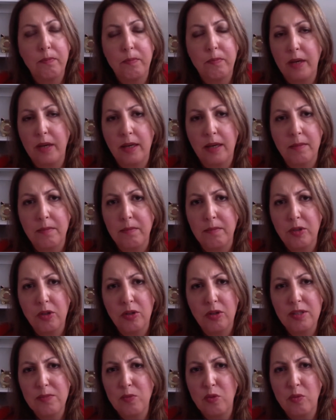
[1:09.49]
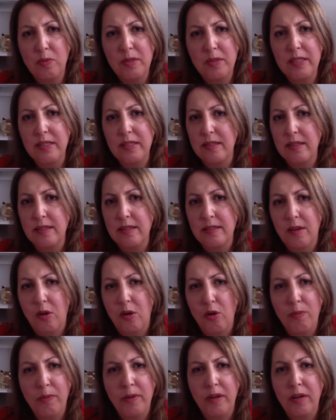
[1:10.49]
um, you know small businesses
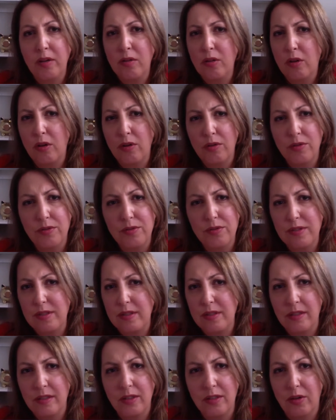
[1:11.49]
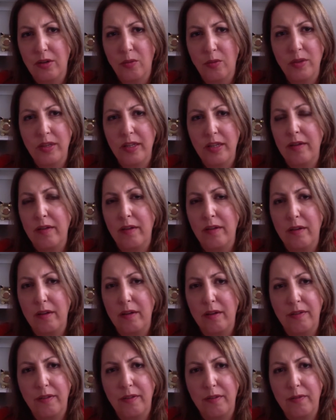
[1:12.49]
open and close you know within a,
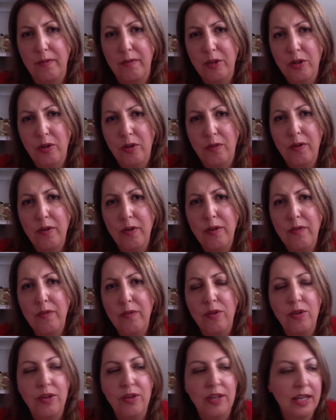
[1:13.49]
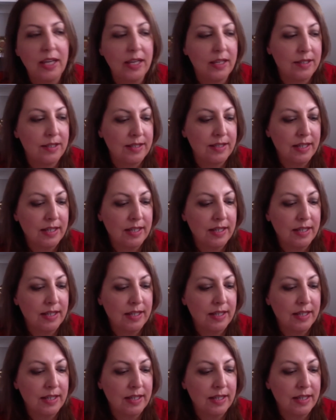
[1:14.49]
you know very few years